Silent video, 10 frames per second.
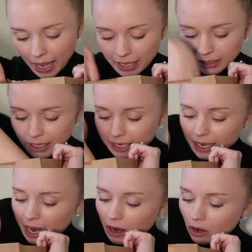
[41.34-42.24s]
And then
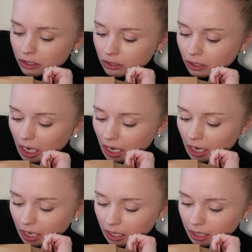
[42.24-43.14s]
I also
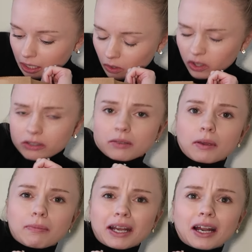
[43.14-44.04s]
got a whole
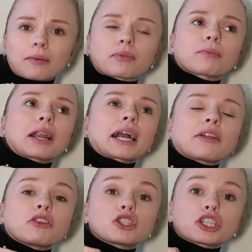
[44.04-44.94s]
thing bigger. But I
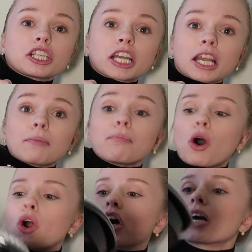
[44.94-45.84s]
got the chicken
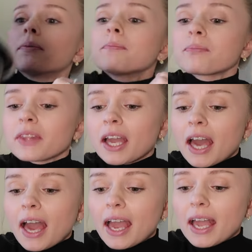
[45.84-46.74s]

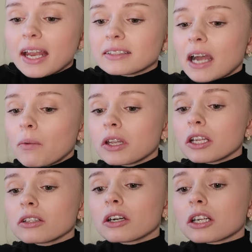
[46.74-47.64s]
parm. And that
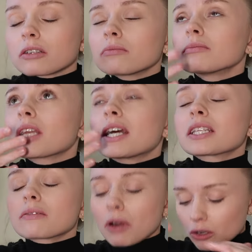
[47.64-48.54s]
one looked,
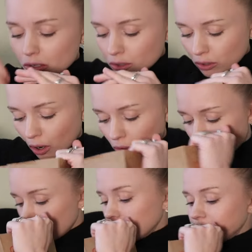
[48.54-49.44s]
it smells so
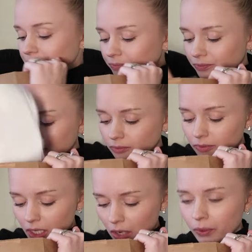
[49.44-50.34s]
good.
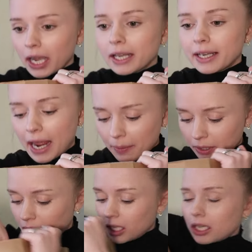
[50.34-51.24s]
We got
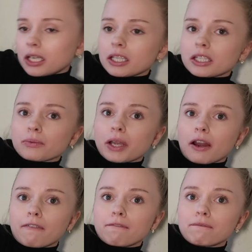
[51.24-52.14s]
napkins, we
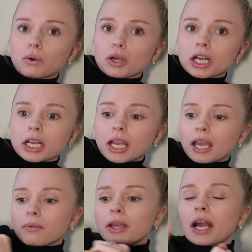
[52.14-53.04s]
got a fork,
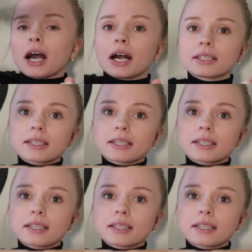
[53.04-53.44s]
and we got